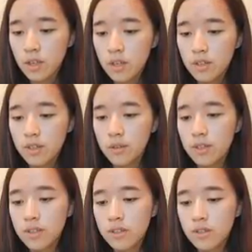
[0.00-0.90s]
So
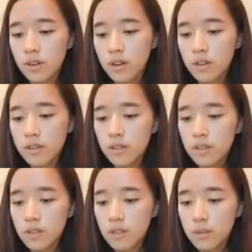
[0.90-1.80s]
let's start
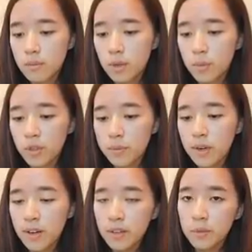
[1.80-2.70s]
by
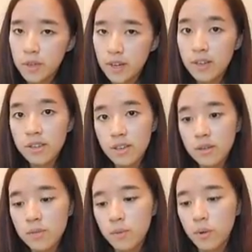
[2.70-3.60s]
multiplying 3x
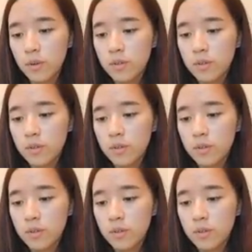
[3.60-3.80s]
times 4.